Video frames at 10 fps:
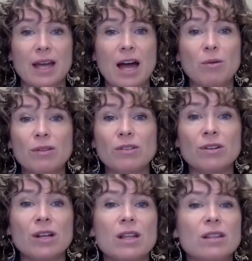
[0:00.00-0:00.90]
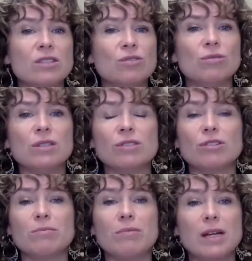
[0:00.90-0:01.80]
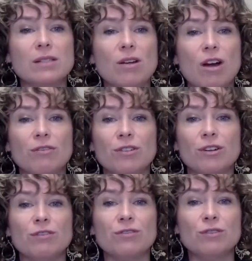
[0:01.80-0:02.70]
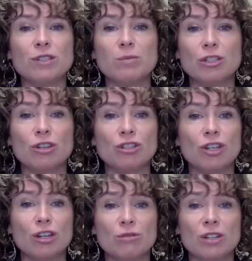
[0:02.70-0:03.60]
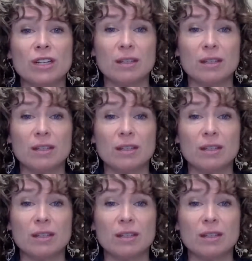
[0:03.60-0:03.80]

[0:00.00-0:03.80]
However, the school district must offer a full special education